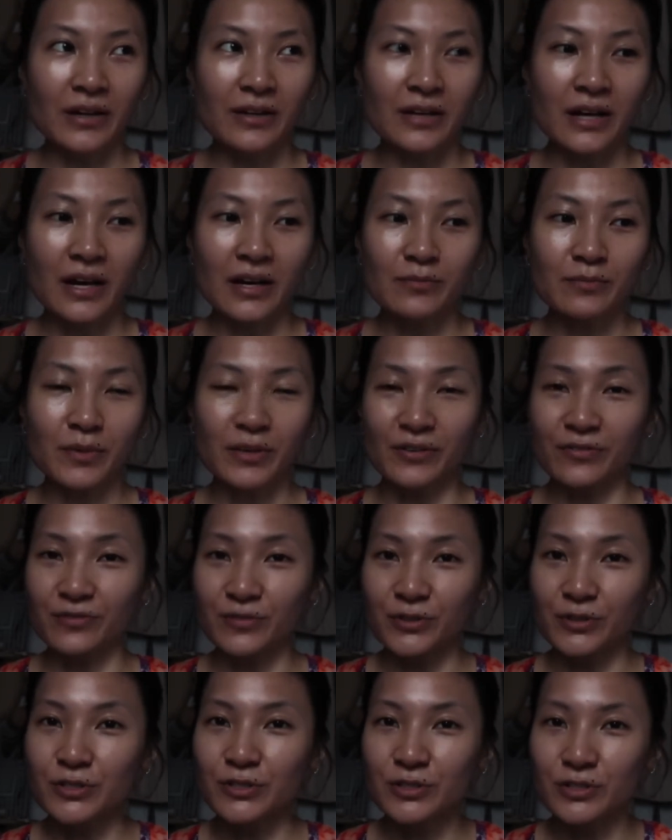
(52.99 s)
got my
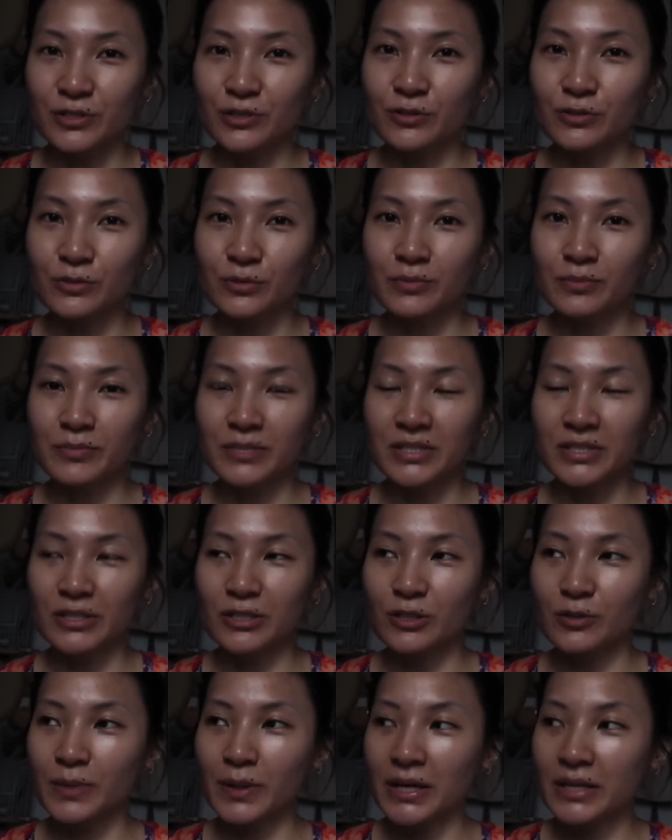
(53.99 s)
first 2
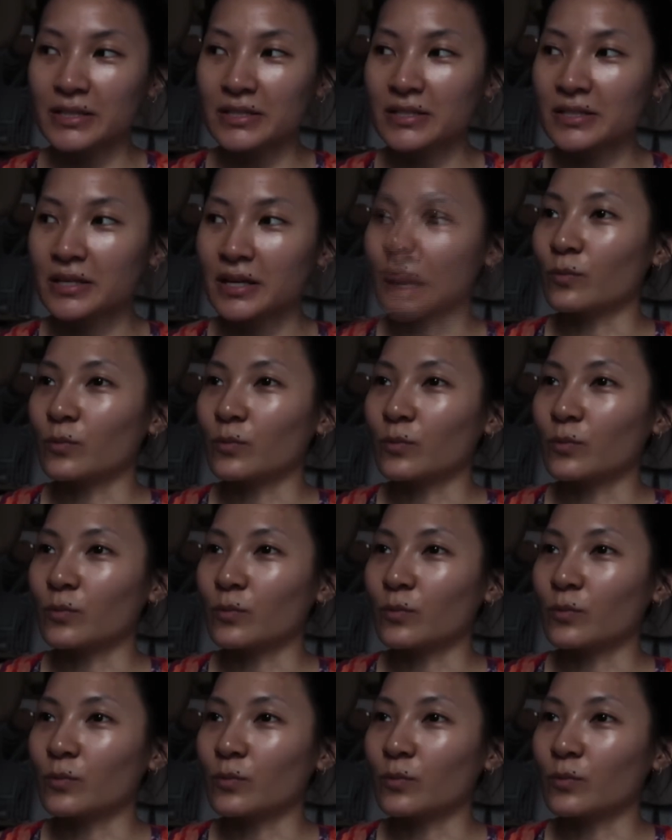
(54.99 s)
mosquito bites